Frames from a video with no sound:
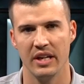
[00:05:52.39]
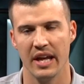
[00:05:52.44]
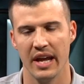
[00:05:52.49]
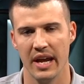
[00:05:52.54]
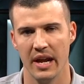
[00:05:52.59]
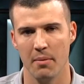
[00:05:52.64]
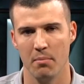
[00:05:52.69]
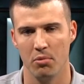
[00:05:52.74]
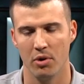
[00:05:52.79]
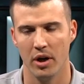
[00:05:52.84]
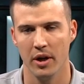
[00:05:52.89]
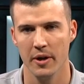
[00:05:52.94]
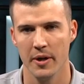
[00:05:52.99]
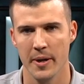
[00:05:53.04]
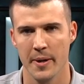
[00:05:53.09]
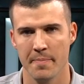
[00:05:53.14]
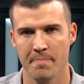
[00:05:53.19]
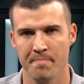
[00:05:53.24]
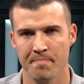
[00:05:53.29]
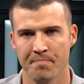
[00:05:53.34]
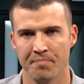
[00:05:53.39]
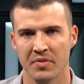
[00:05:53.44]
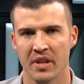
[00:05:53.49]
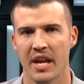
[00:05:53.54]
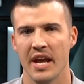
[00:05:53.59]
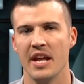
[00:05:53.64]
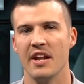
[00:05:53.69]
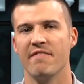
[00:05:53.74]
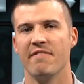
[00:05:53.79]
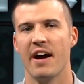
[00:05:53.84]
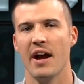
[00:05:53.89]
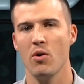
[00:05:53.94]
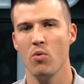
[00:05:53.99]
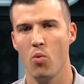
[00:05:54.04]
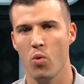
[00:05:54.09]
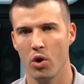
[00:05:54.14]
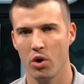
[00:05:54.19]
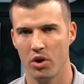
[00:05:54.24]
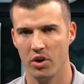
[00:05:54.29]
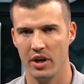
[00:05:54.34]
camera, and if I
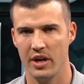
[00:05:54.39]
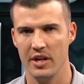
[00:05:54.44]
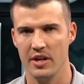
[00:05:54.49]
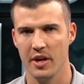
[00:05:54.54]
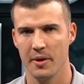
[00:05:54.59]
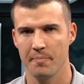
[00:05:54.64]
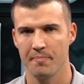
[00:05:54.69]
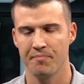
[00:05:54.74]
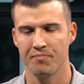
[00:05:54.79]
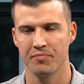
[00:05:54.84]
worried